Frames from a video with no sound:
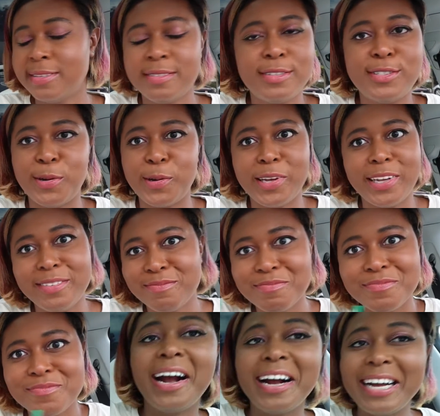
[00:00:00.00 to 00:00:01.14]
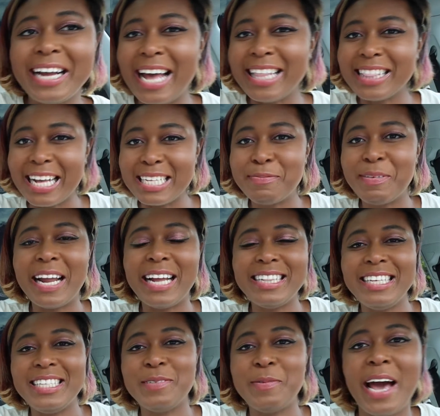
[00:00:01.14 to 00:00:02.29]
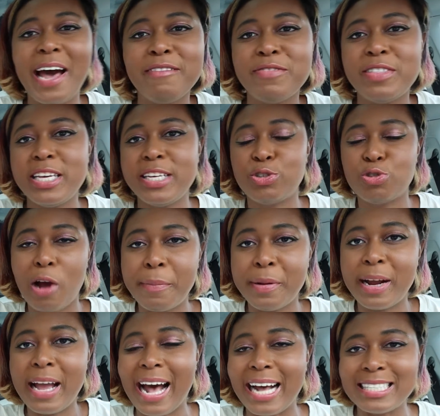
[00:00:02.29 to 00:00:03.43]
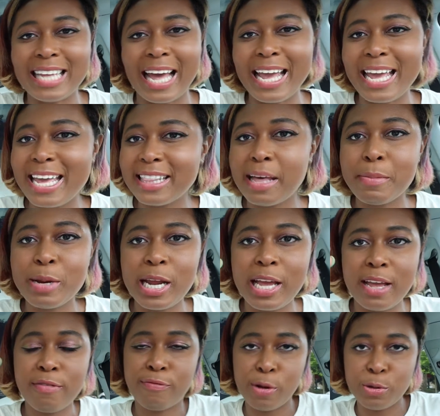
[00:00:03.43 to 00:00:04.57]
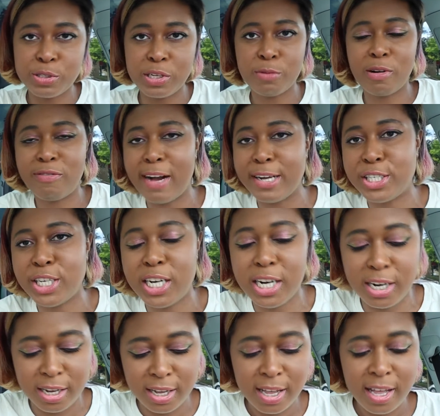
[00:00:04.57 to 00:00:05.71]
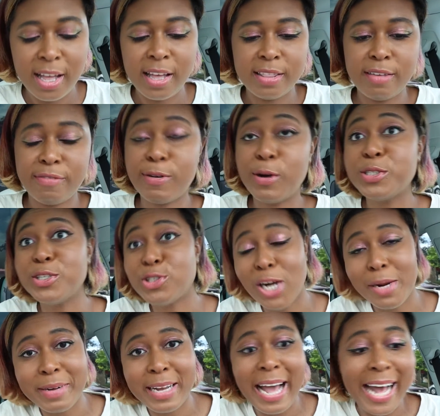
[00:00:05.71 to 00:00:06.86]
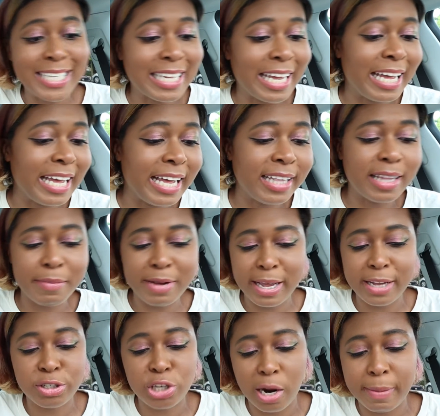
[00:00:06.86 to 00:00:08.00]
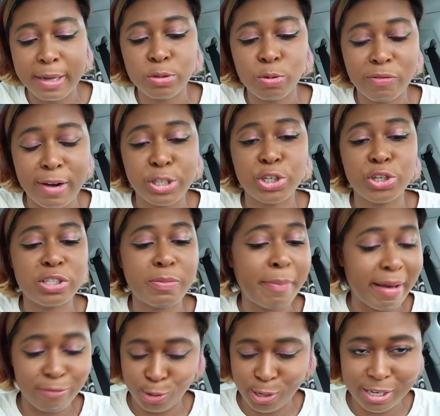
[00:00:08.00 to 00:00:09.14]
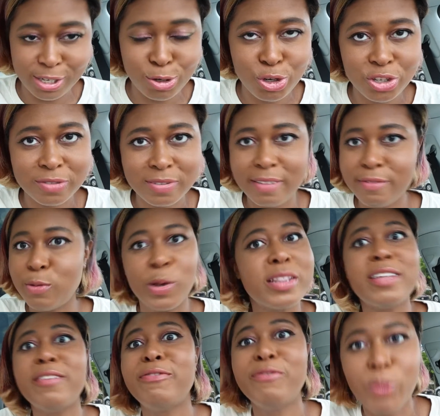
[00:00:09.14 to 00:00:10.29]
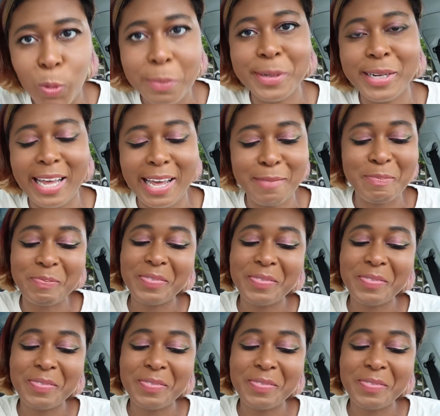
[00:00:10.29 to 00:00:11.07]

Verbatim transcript: so good. All right, and last but not least, we have the strawberry acai lemonade frozen refresher, the frozen strawberry acai lemonade Starbucks refreshers beverage, if you want the formal name.